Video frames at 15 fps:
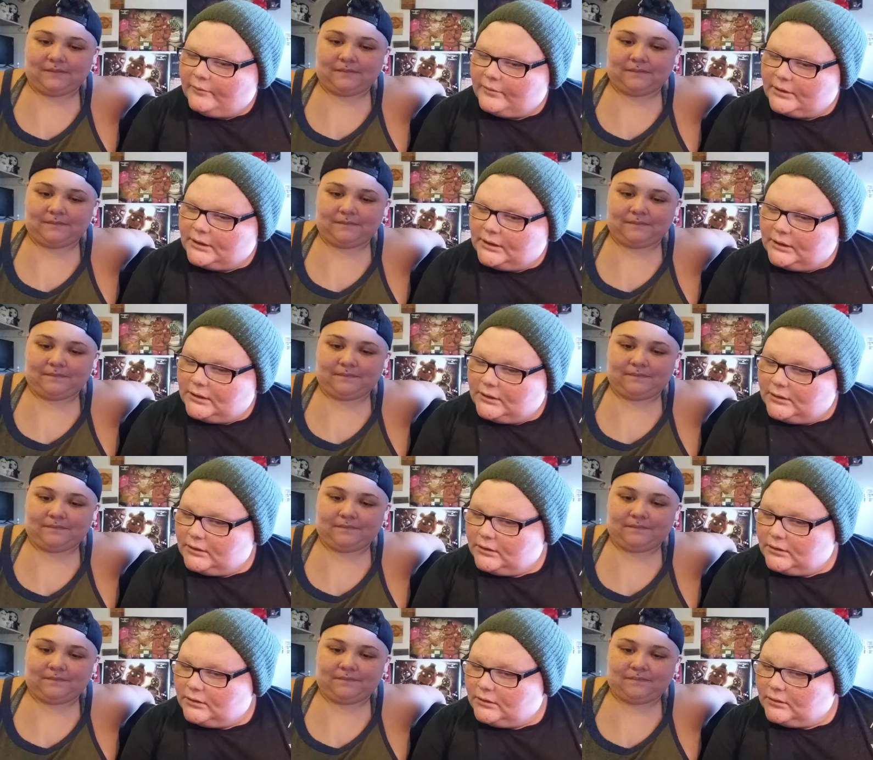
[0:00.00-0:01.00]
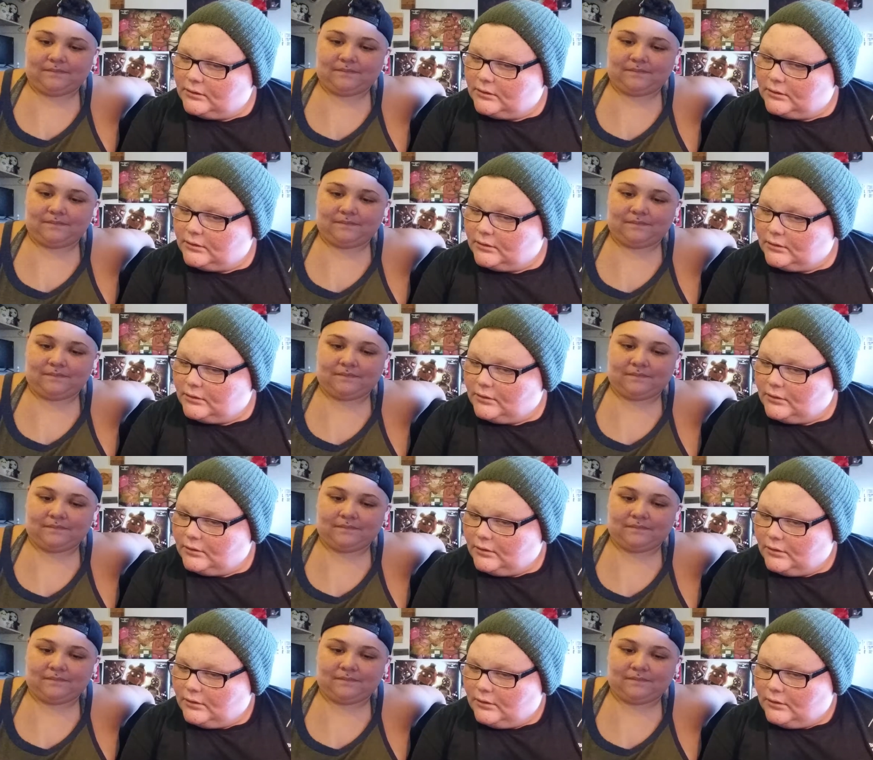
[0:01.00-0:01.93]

[no speech]